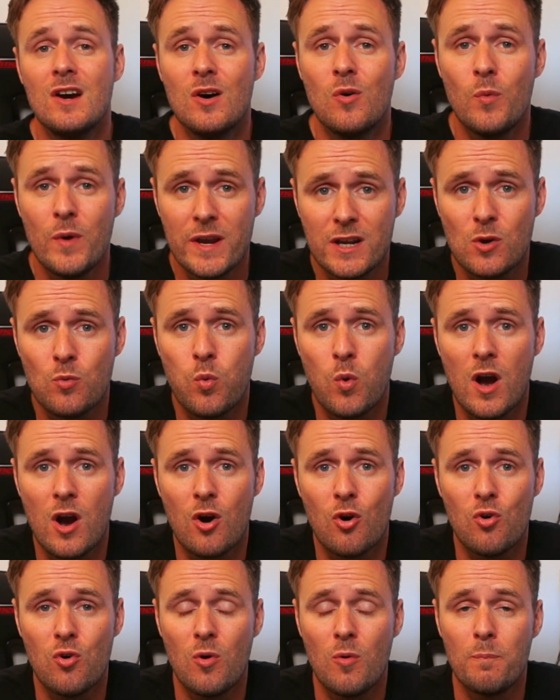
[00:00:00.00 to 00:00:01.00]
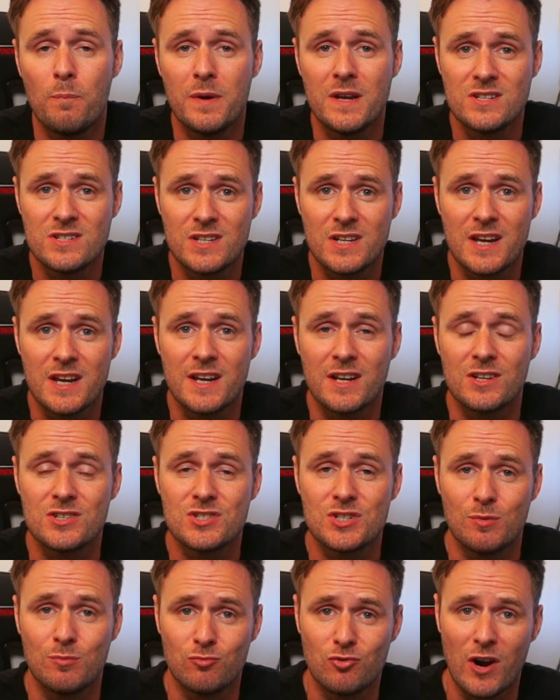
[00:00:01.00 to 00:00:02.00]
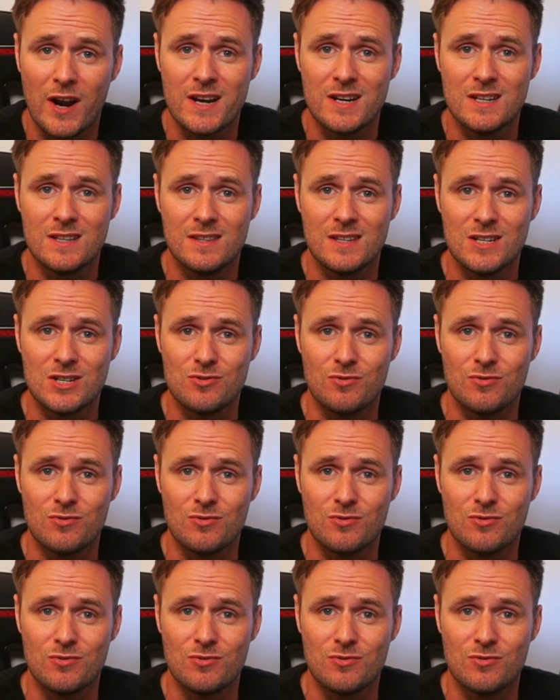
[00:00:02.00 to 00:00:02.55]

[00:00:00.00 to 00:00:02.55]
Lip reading: we could well be seeing some rain in these